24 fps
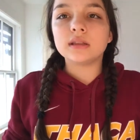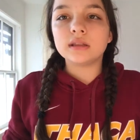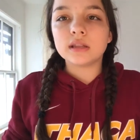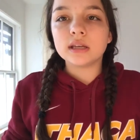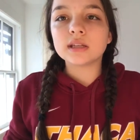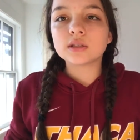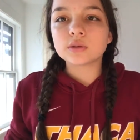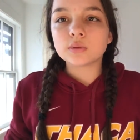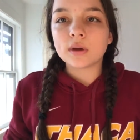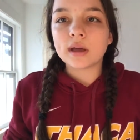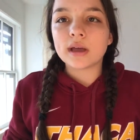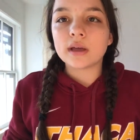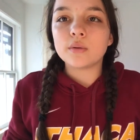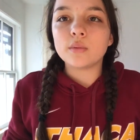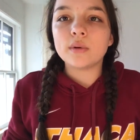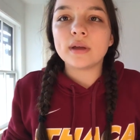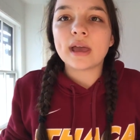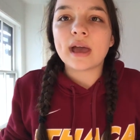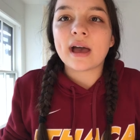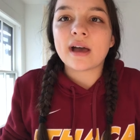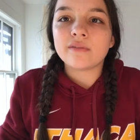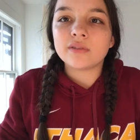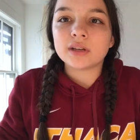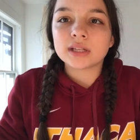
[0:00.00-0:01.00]
this way,
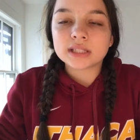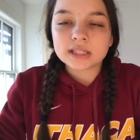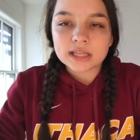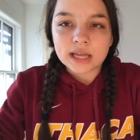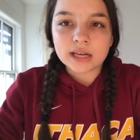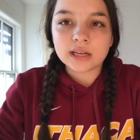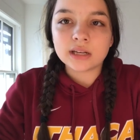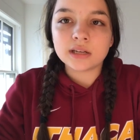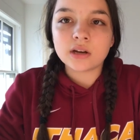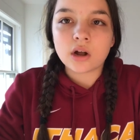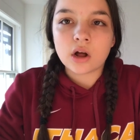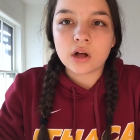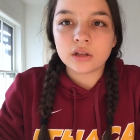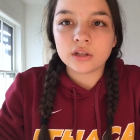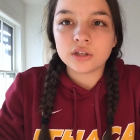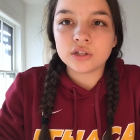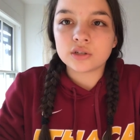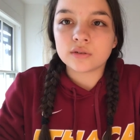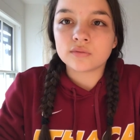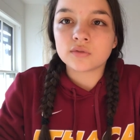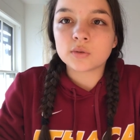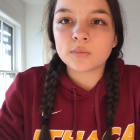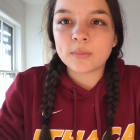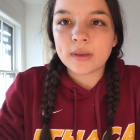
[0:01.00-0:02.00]
we have extended
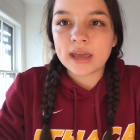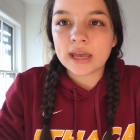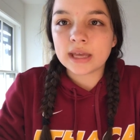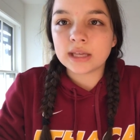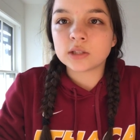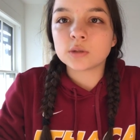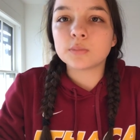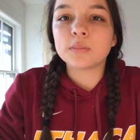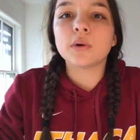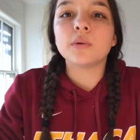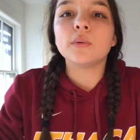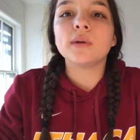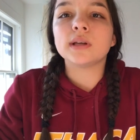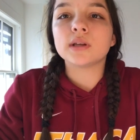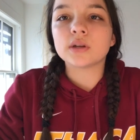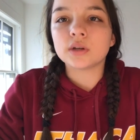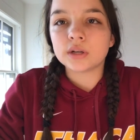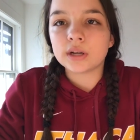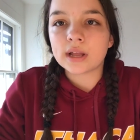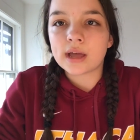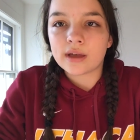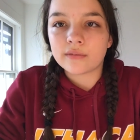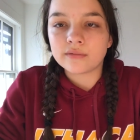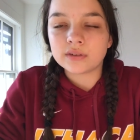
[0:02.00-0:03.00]
knowledge of space, but we
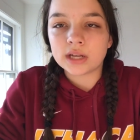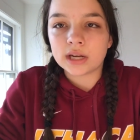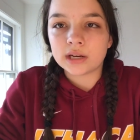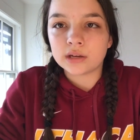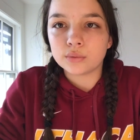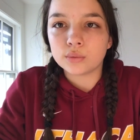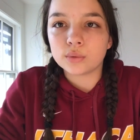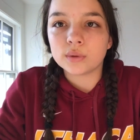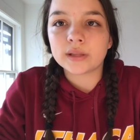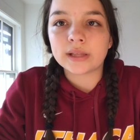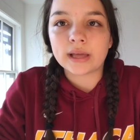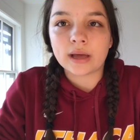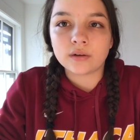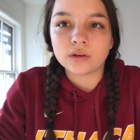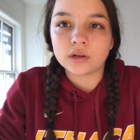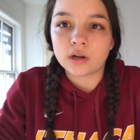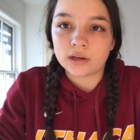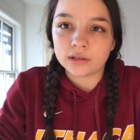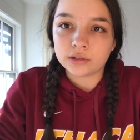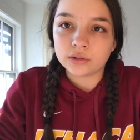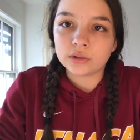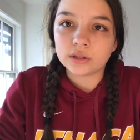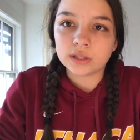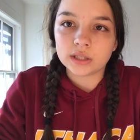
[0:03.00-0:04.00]
couldn't have done it without
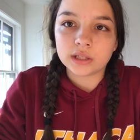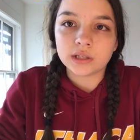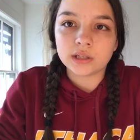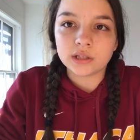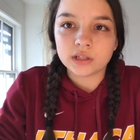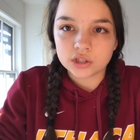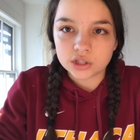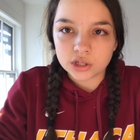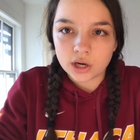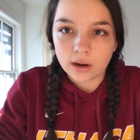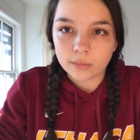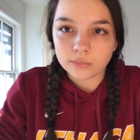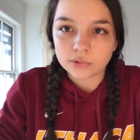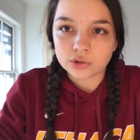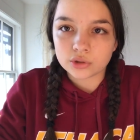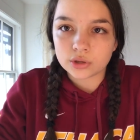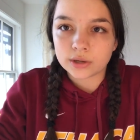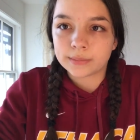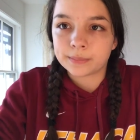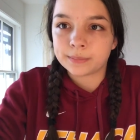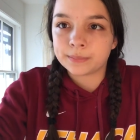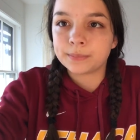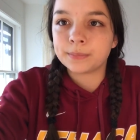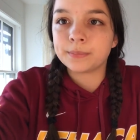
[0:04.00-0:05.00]
non-Euclidean
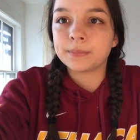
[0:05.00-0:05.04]
geometry.